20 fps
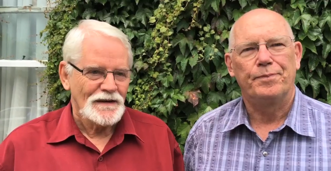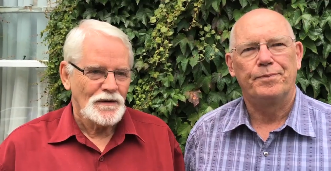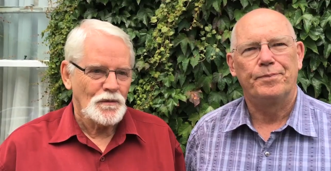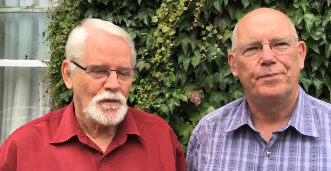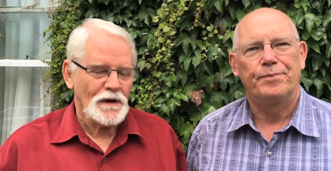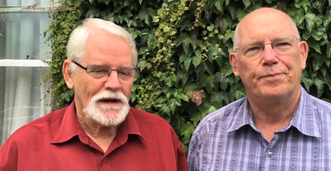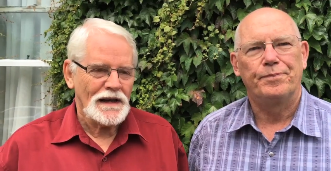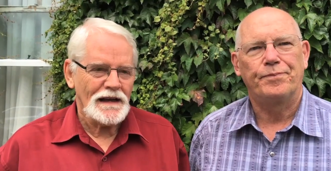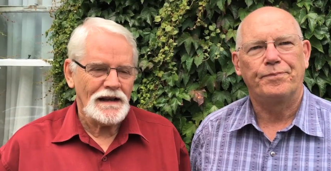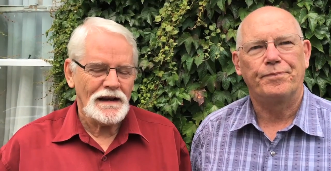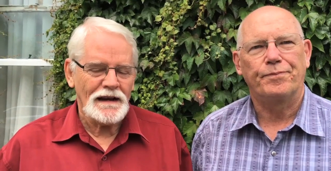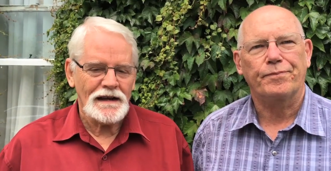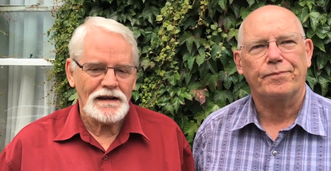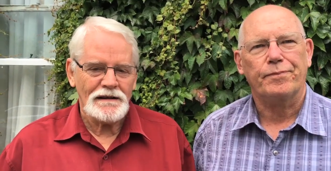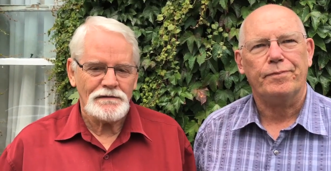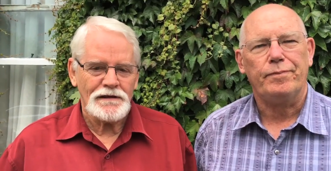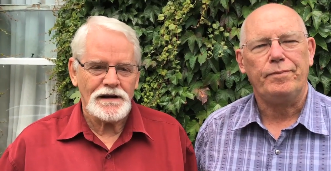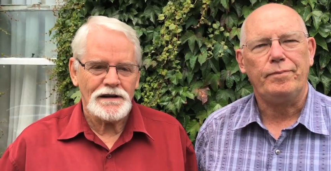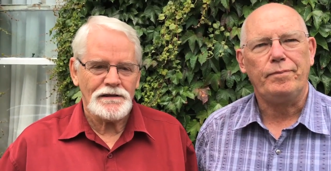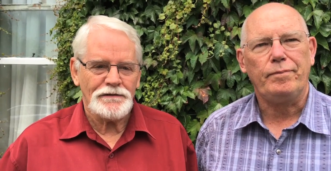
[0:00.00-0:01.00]
Speaker 1: Well,
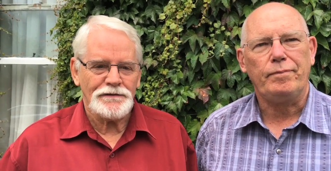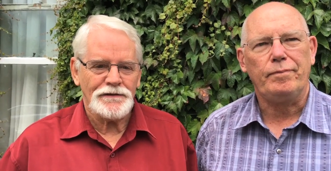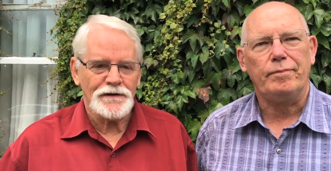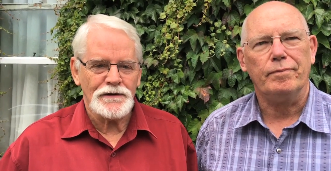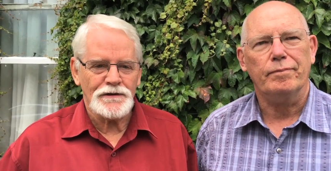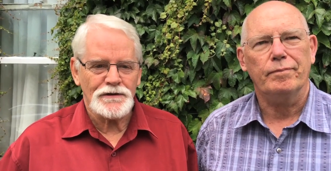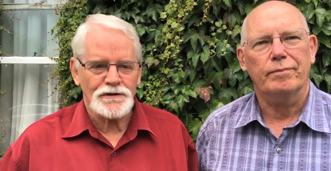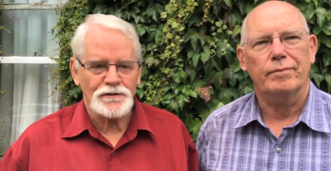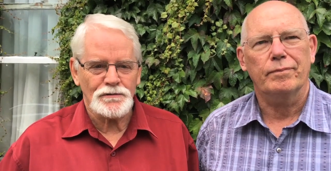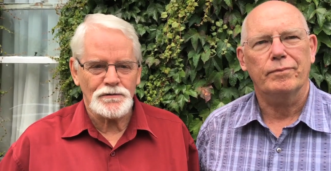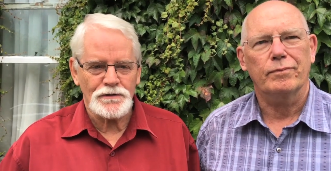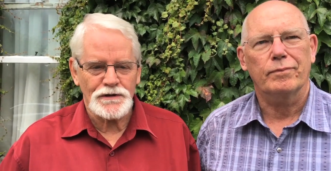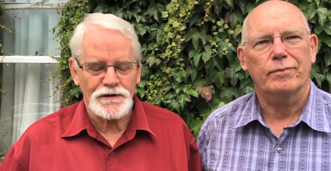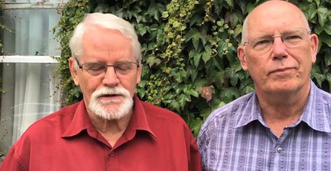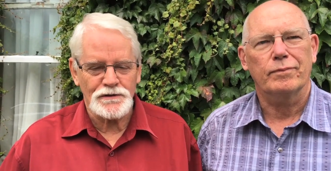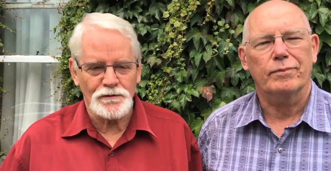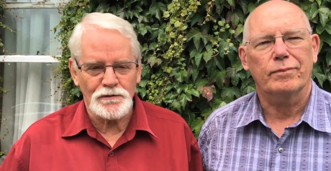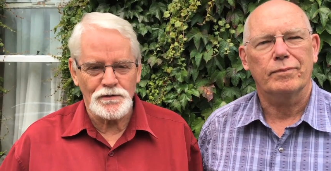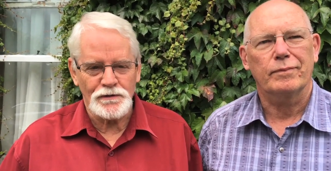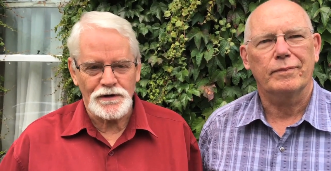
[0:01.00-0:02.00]
I wrote a few short
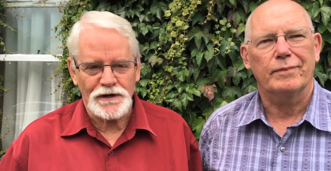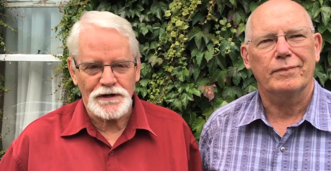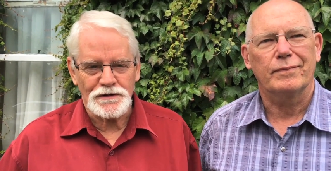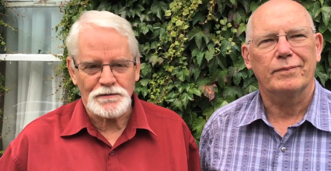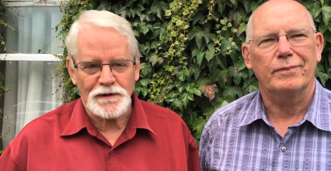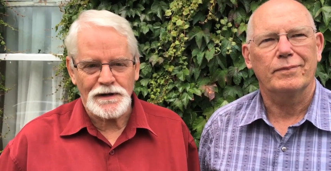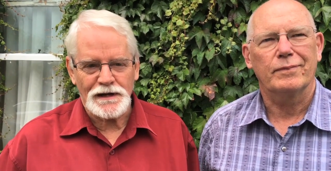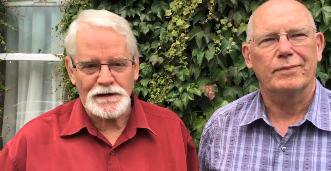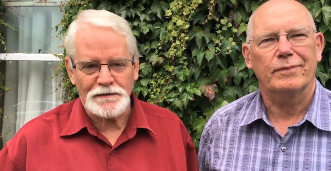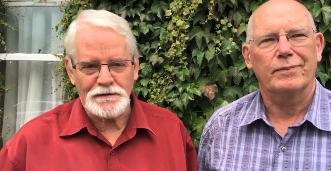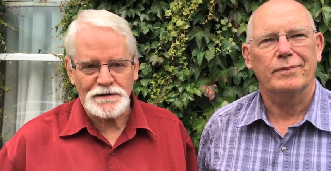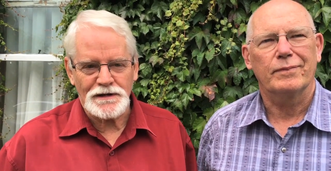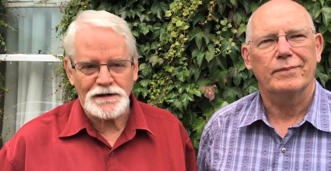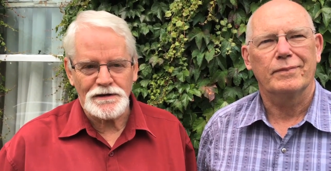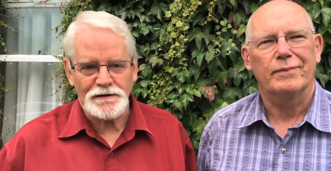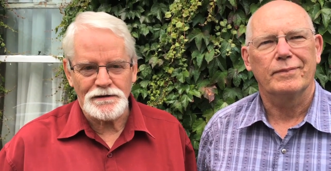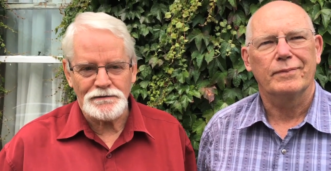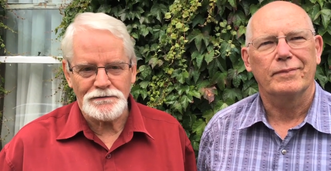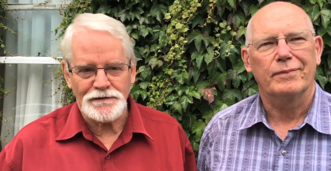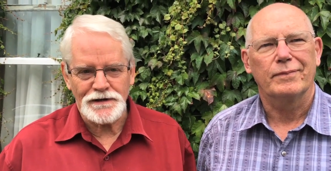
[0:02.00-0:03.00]
stories when I was at
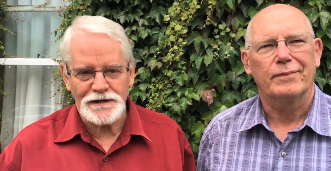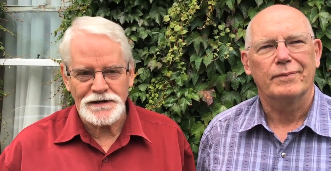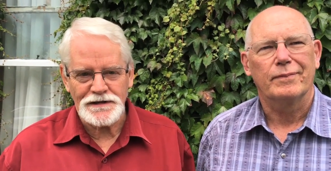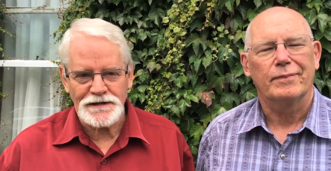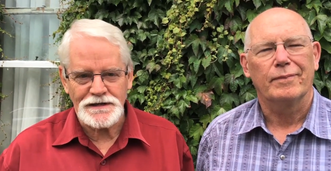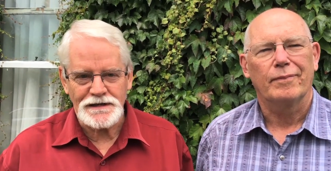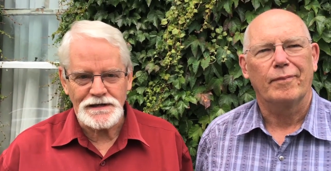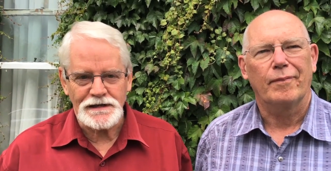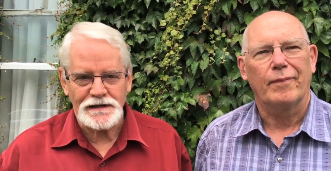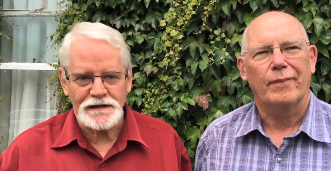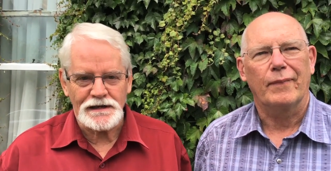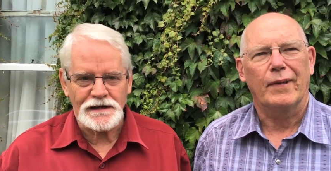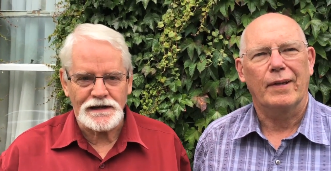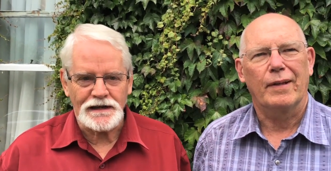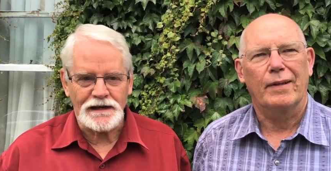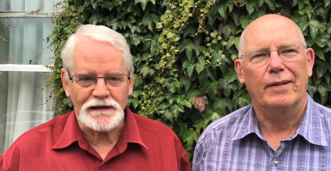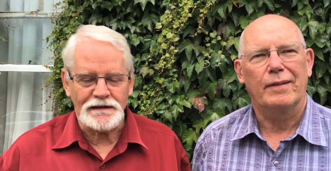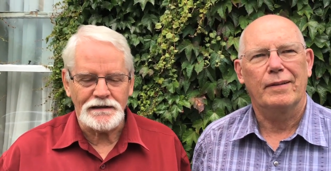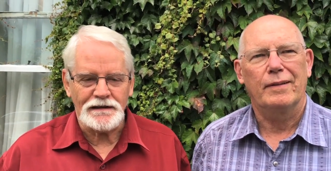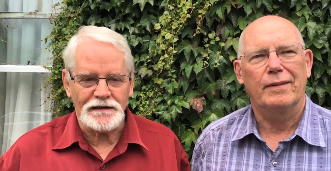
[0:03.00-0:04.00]
university,
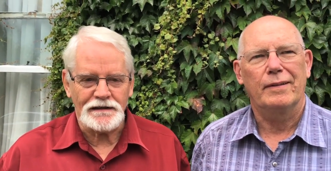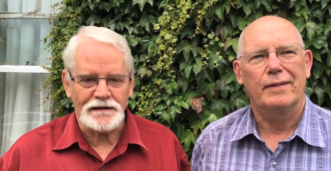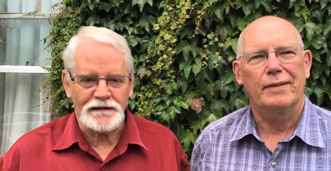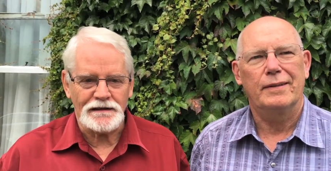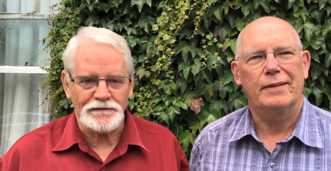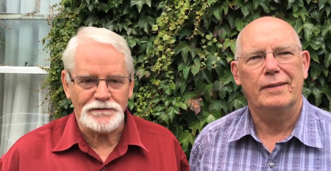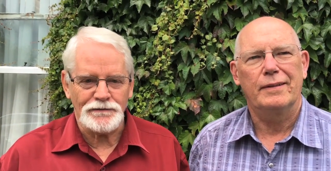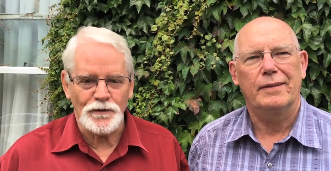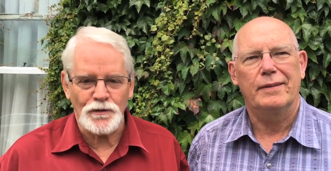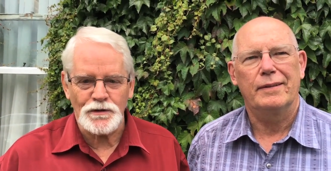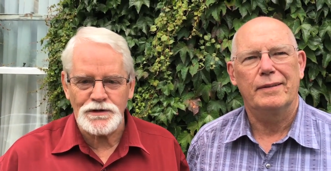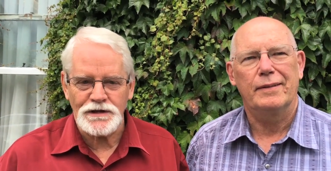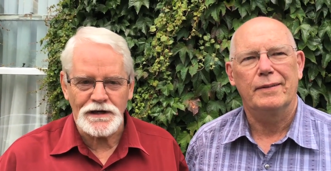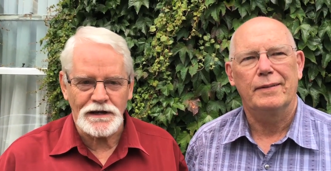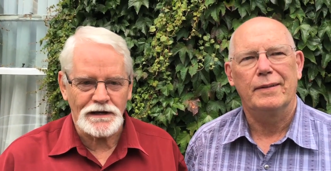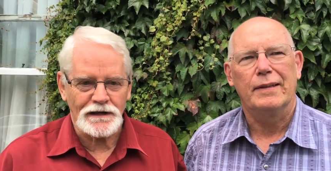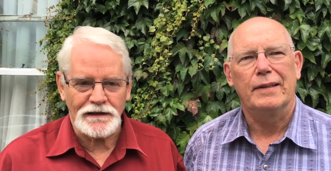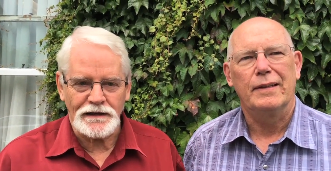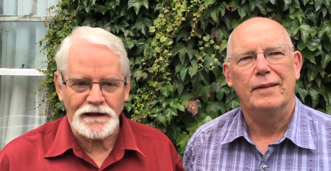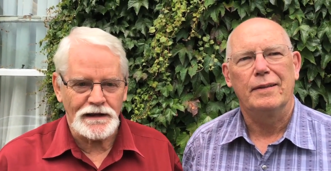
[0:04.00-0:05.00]
and uh,
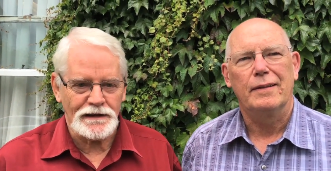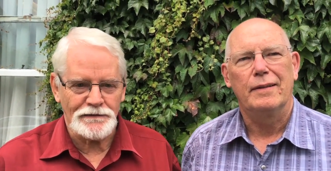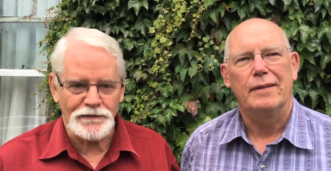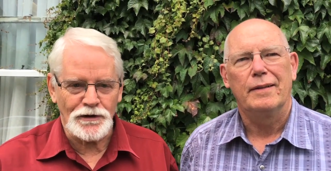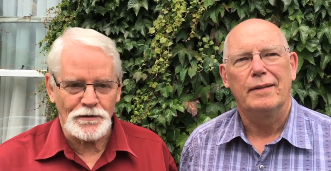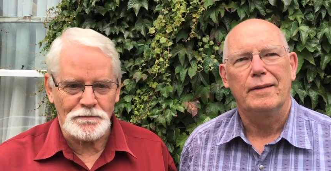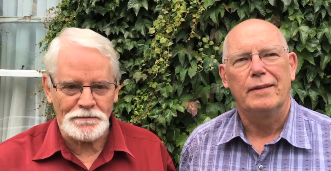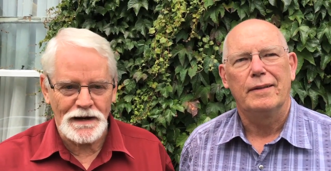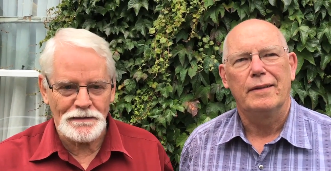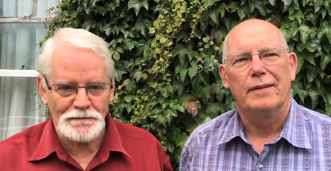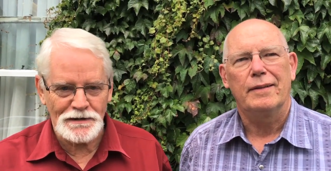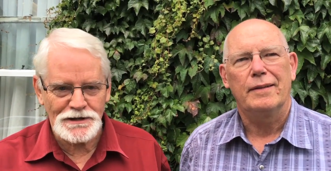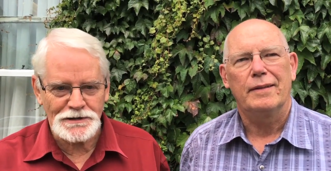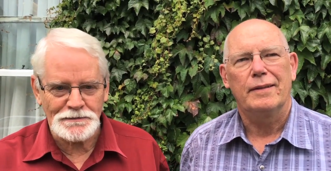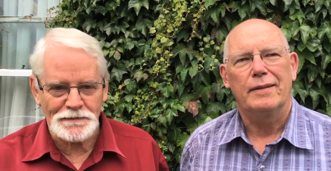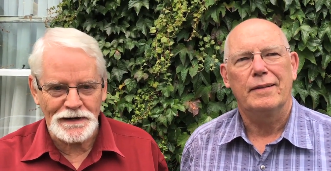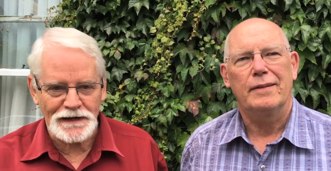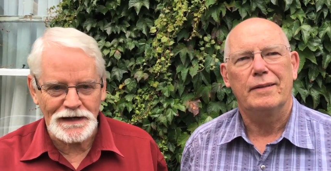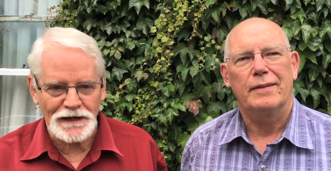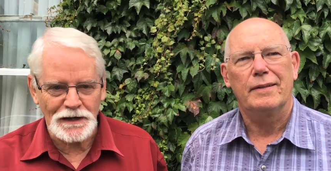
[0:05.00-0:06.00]
fortunately, they never got published by